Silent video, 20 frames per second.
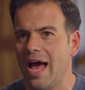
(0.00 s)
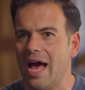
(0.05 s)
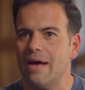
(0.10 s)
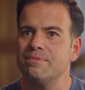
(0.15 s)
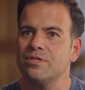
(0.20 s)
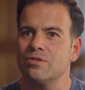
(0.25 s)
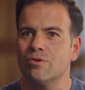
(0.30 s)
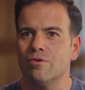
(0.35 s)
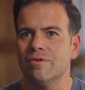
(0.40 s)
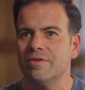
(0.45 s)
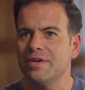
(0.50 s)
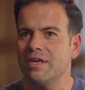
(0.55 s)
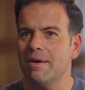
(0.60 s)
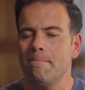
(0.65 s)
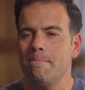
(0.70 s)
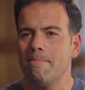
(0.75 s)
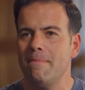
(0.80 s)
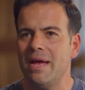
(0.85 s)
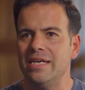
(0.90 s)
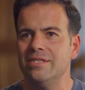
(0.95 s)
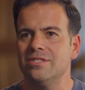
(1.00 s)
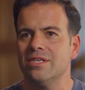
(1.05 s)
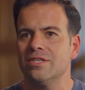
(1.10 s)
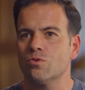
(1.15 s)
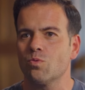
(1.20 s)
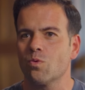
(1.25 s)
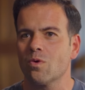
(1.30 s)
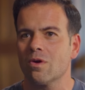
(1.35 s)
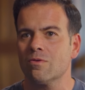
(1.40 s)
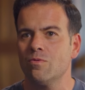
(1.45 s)
absolutely amazing
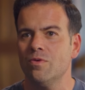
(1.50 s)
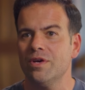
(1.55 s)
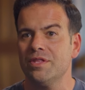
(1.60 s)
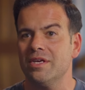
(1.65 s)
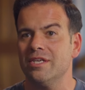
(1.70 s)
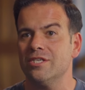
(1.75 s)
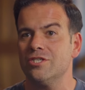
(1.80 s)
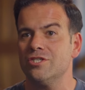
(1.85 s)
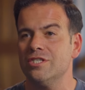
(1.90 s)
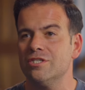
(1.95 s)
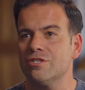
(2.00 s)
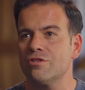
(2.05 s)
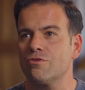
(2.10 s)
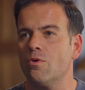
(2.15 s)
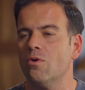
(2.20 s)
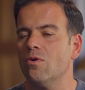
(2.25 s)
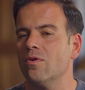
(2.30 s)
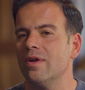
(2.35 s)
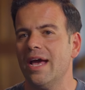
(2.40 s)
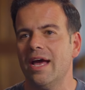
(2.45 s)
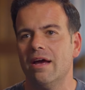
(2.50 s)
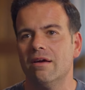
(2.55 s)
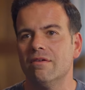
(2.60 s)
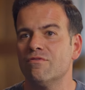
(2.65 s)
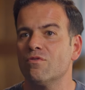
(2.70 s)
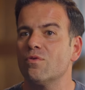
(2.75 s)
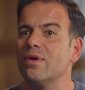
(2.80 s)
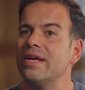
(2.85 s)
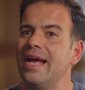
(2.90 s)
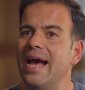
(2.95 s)
to work with, and she's thrown
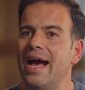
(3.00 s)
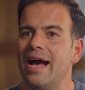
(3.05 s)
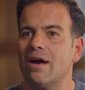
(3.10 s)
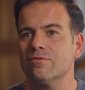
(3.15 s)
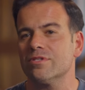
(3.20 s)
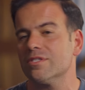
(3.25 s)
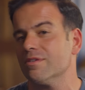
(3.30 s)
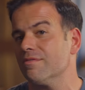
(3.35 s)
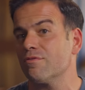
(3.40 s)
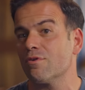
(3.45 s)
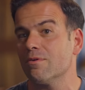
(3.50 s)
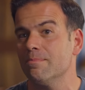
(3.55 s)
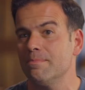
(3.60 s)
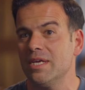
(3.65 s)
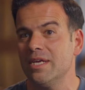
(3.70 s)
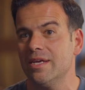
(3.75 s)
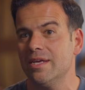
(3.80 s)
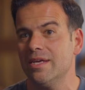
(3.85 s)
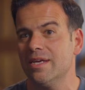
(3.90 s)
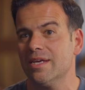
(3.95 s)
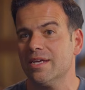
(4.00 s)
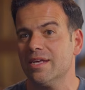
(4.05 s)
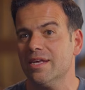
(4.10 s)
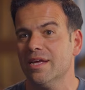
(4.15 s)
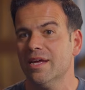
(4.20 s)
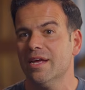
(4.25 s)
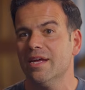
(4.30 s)
every ounce of her being